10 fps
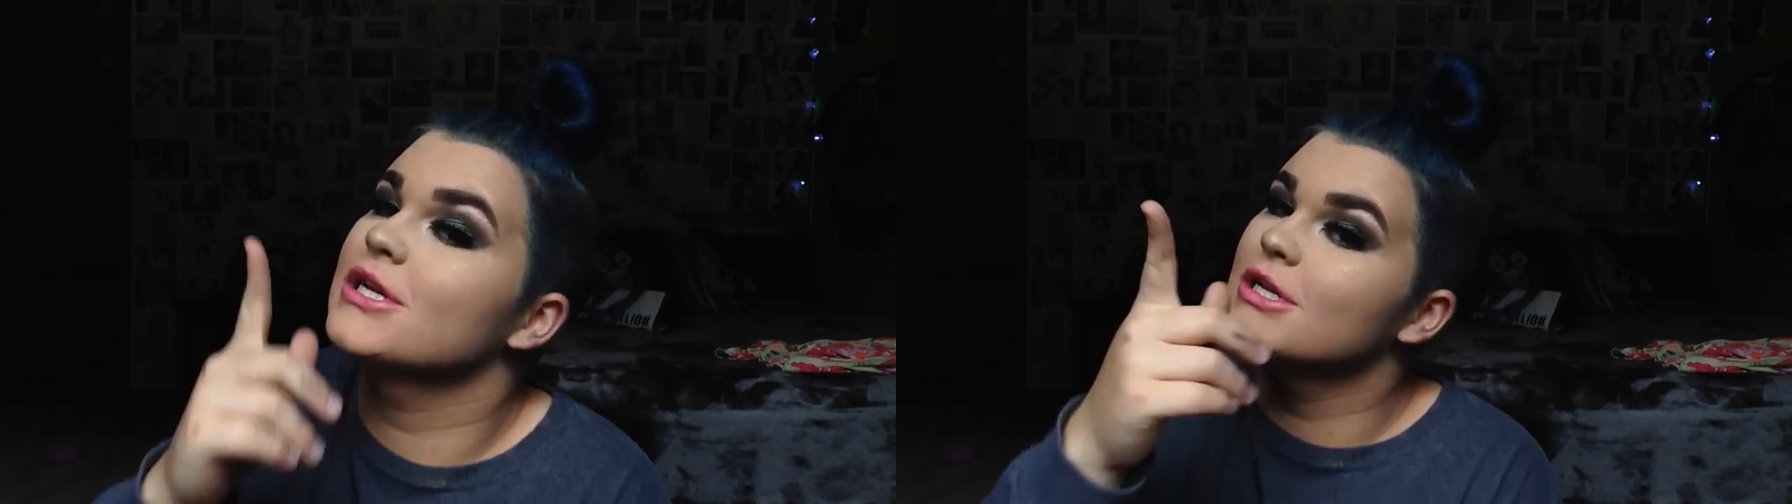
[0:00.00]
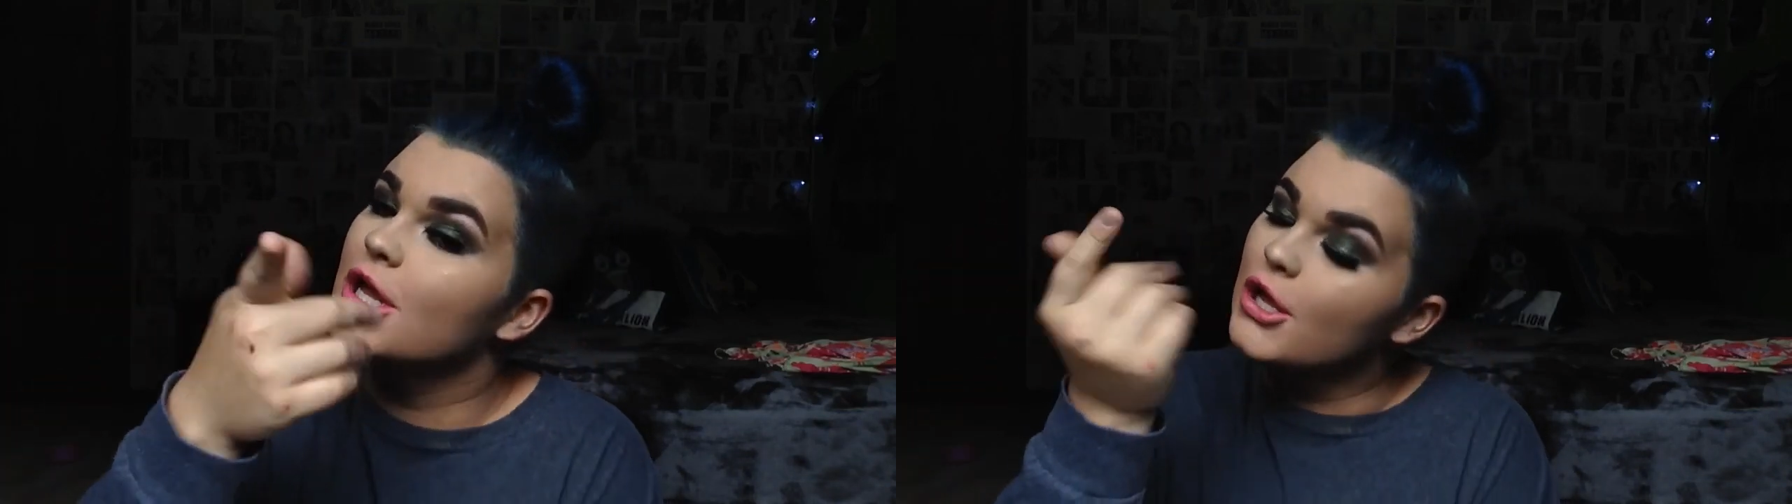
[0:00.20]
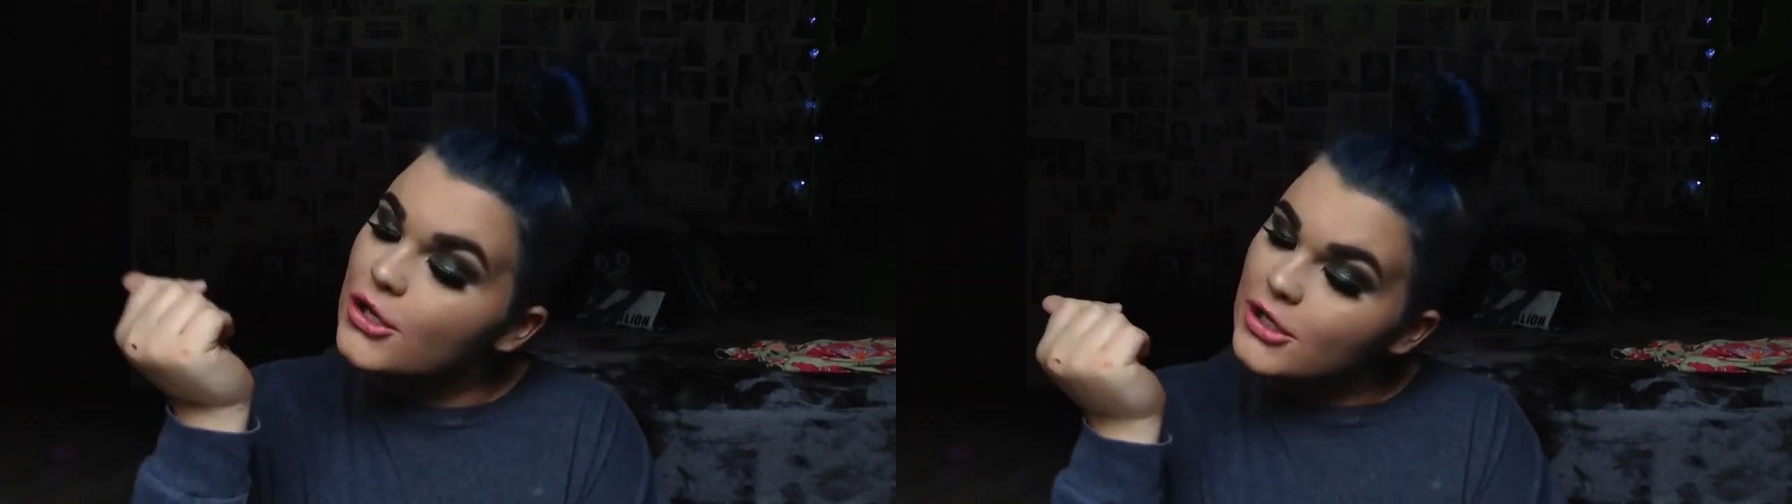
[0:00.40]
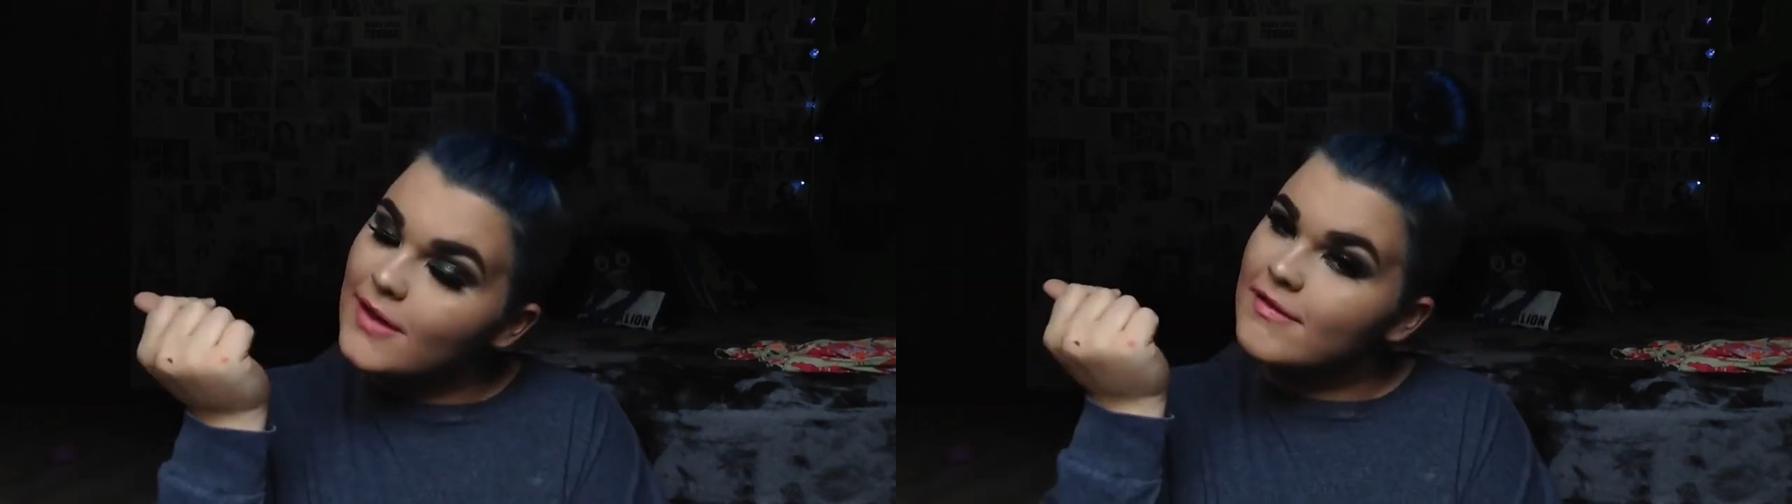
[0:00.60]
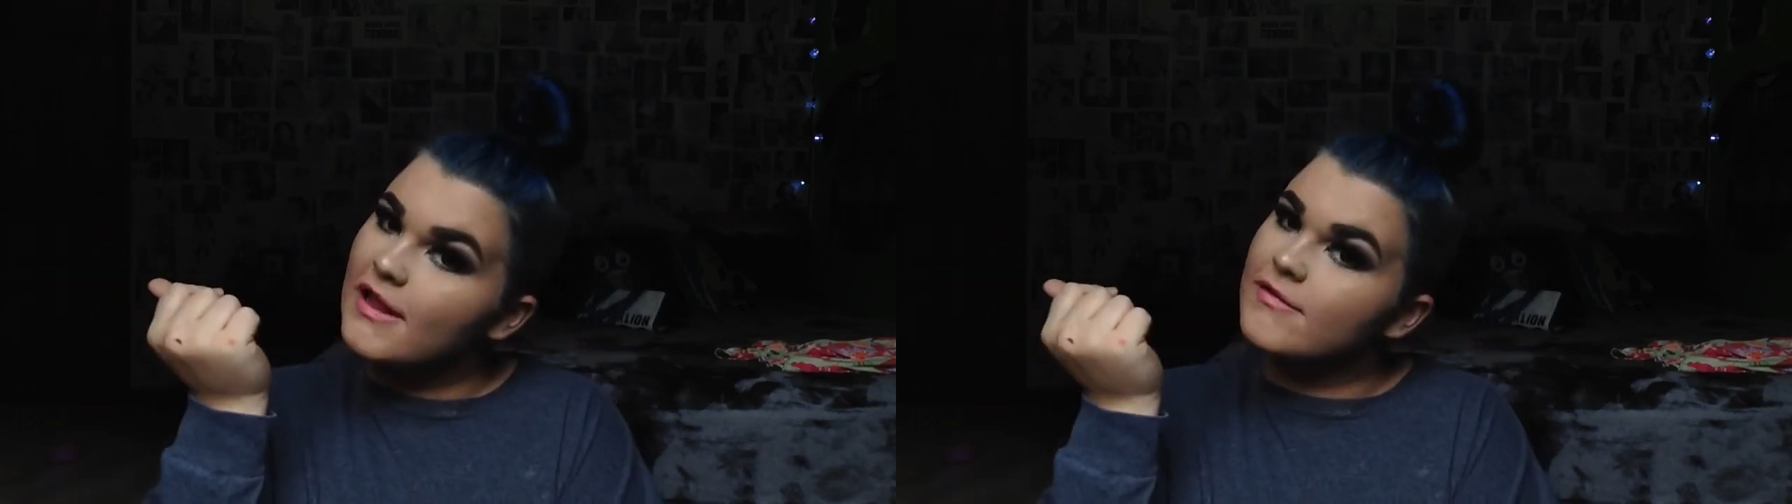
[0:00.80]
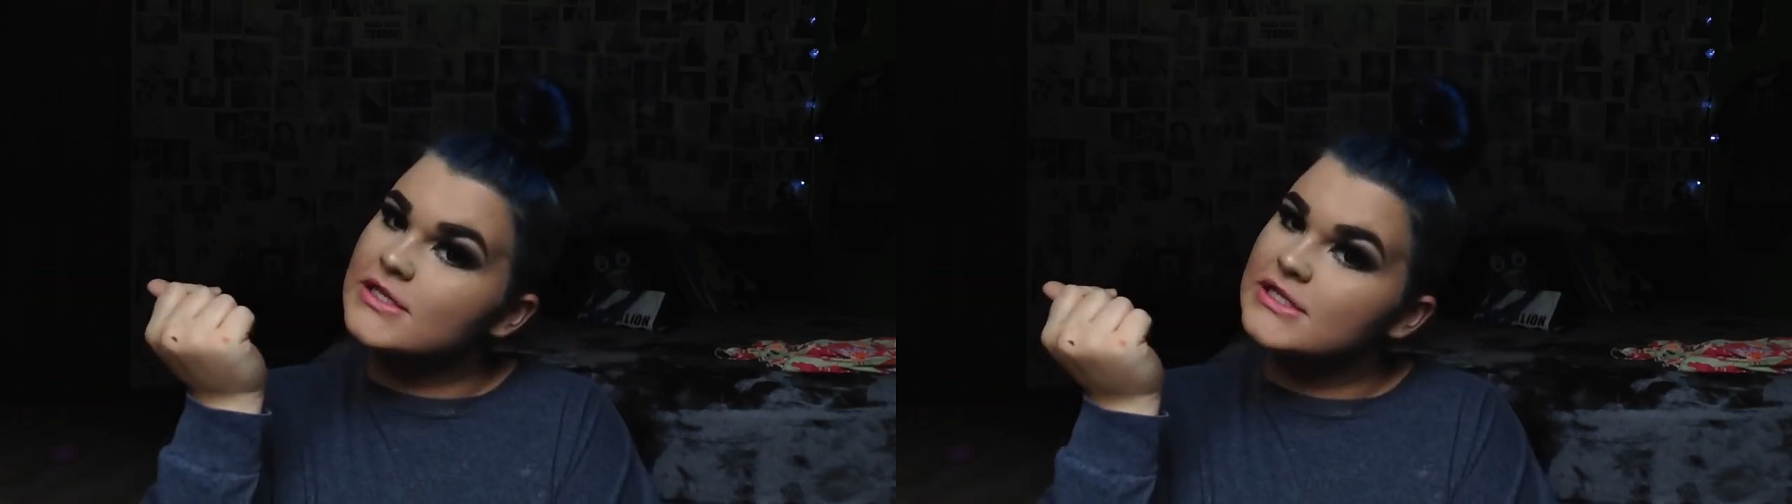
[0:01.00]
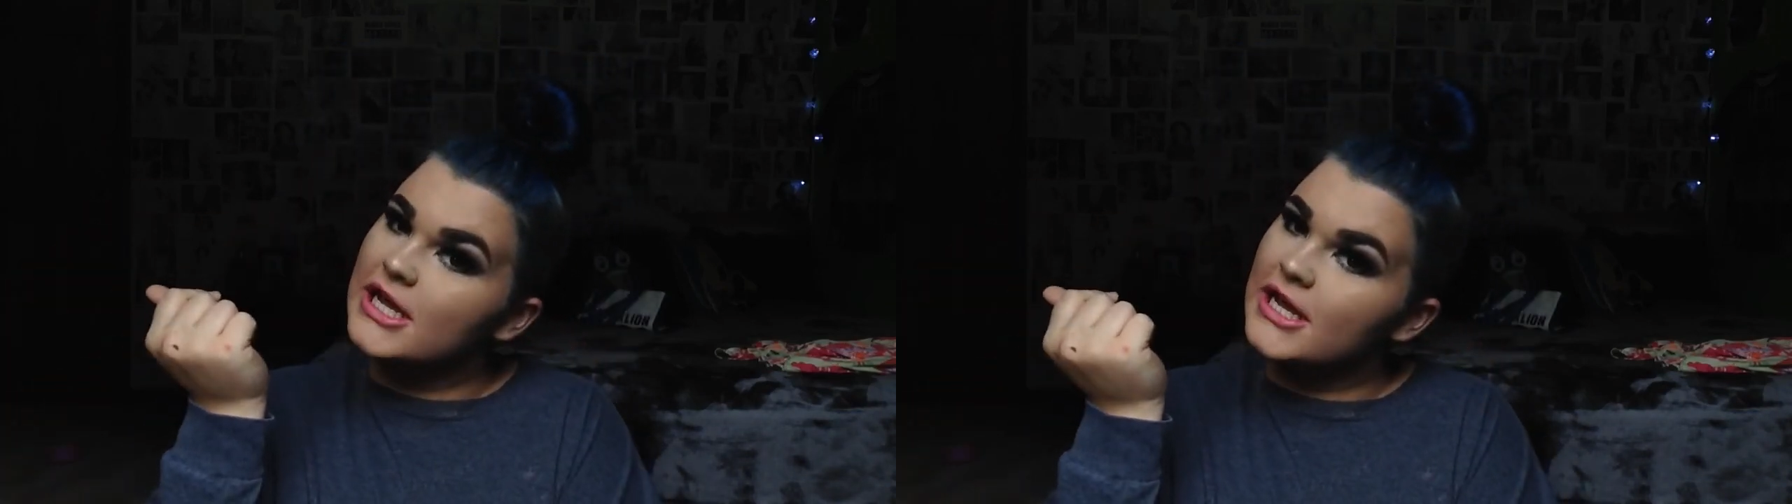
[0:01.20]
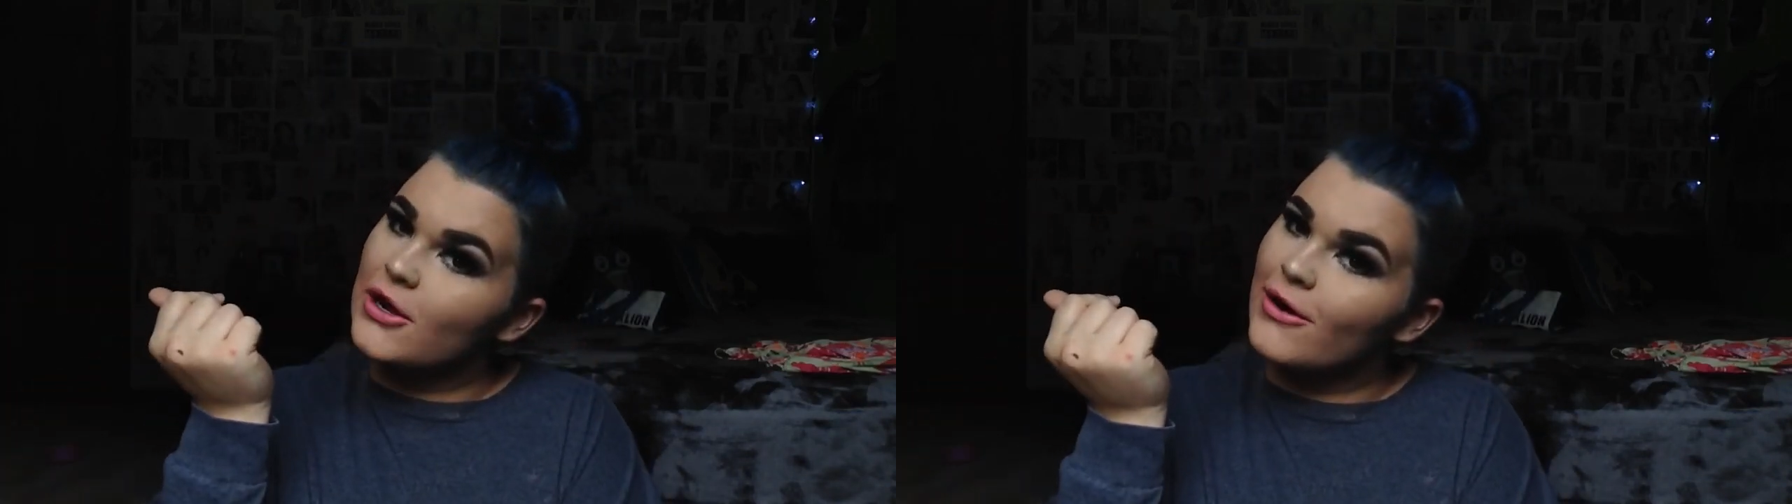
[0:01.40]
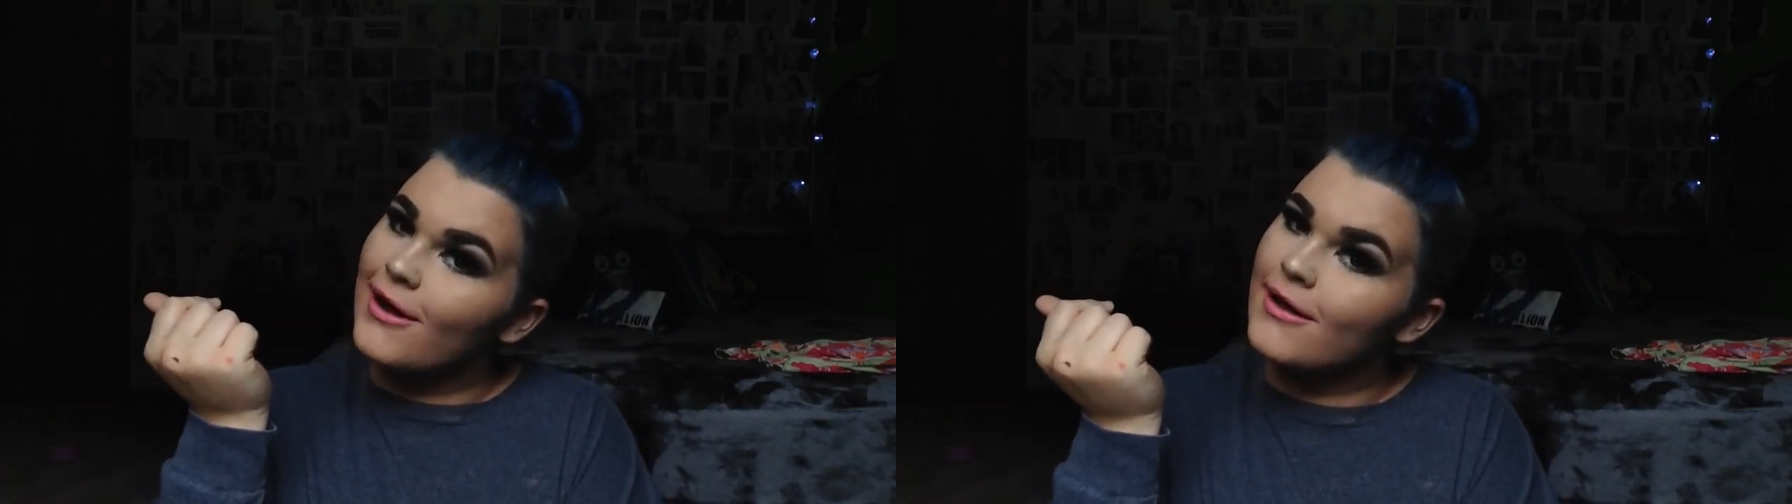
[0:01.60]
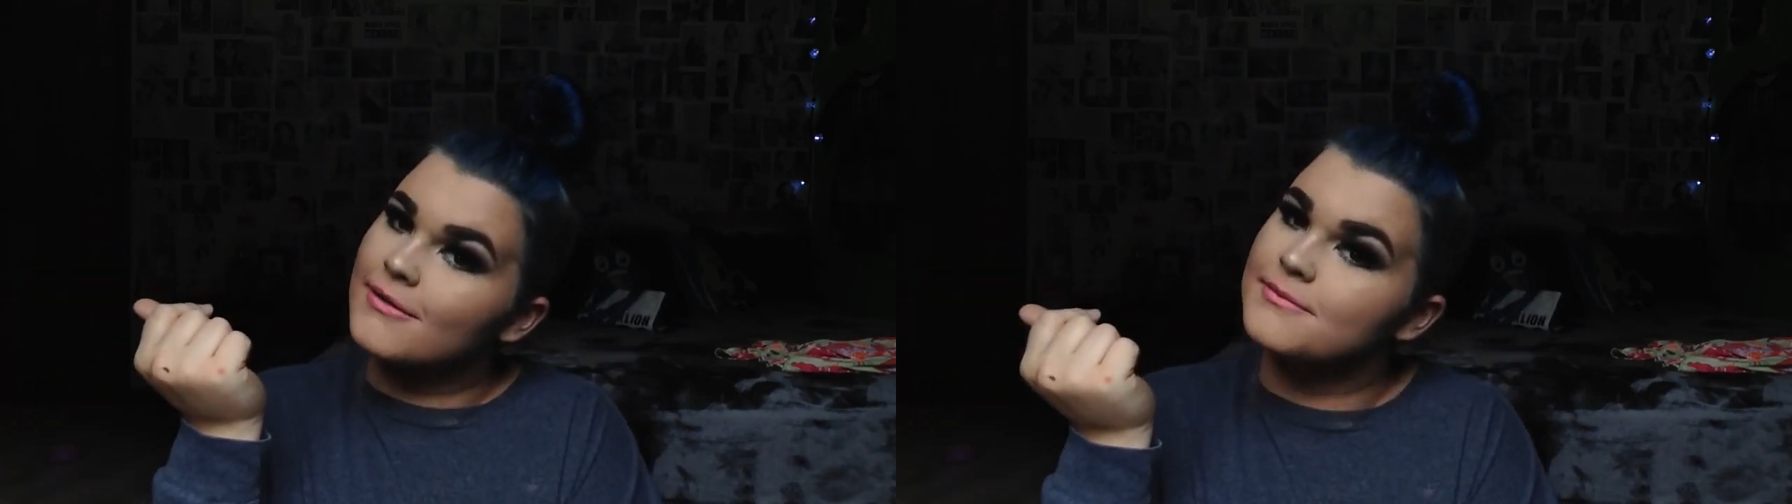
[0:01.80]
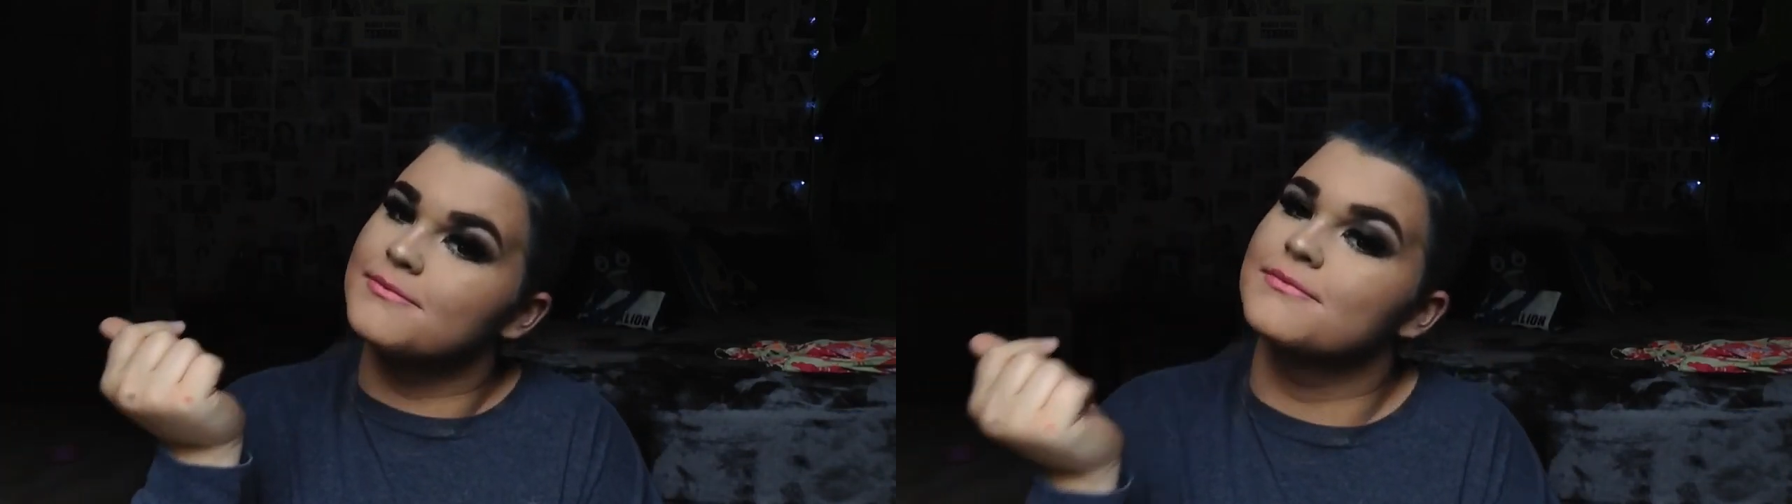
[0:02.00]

And you have a lovely day, girl.